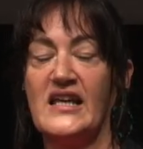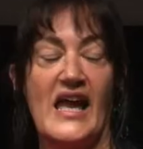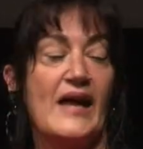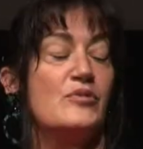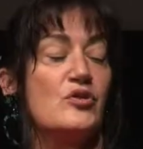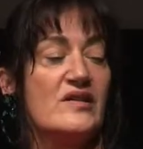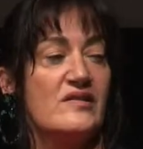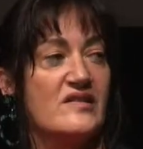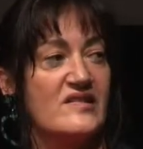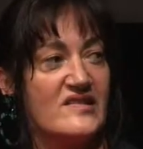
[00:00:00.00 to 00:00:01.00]
capturing
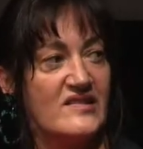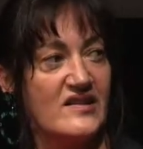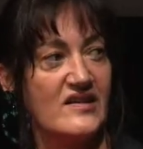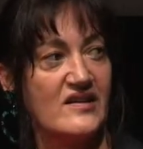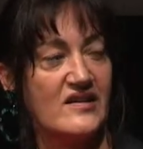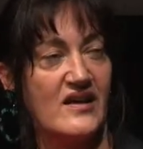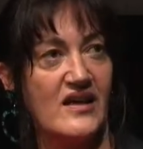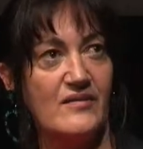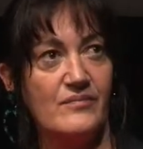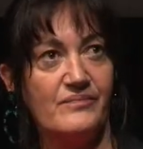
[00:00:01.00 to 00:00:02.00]
this,
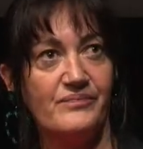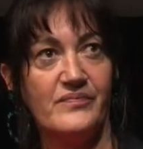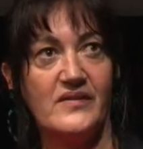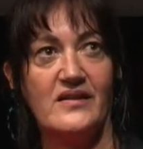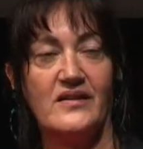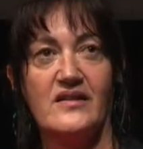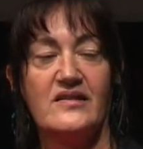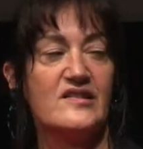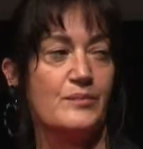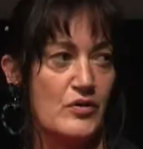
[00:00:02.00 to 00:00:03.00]

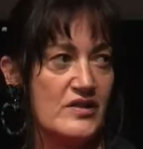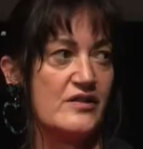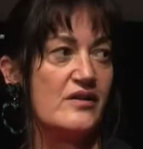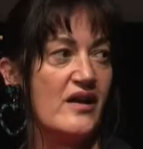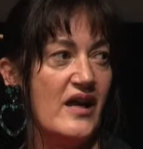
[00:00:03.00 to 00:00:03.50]
the spirit.